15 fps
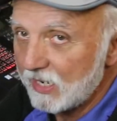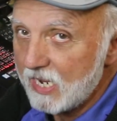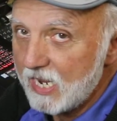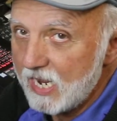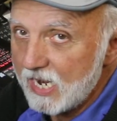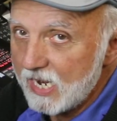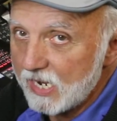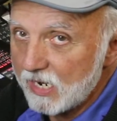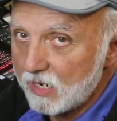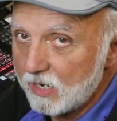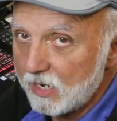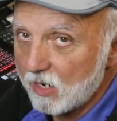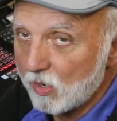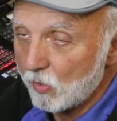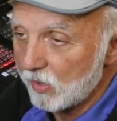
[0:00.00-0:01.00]
keyed,
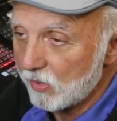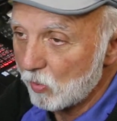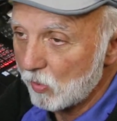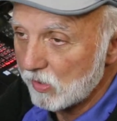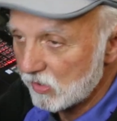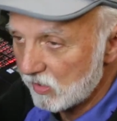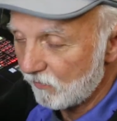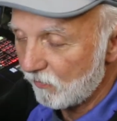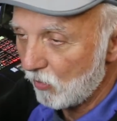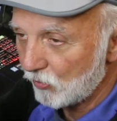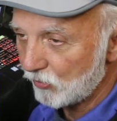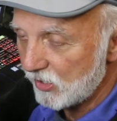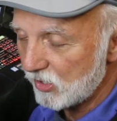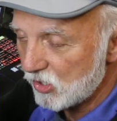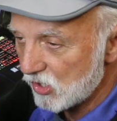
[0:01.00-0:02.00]
you know, in other words, the
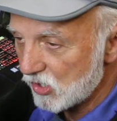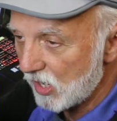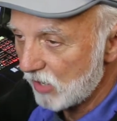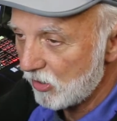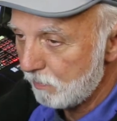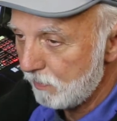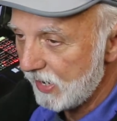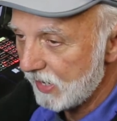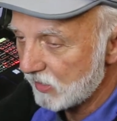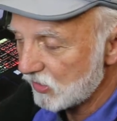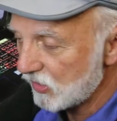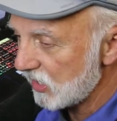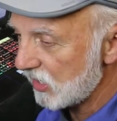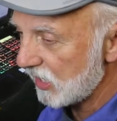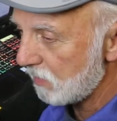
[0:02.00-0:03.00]
voltages on the
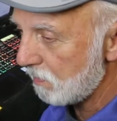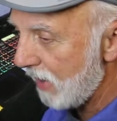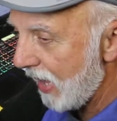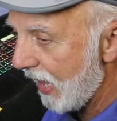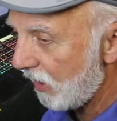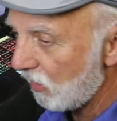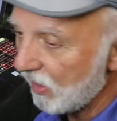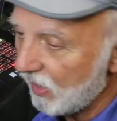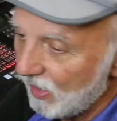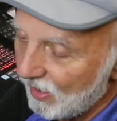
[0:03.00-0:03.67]
pins, it didn't matter.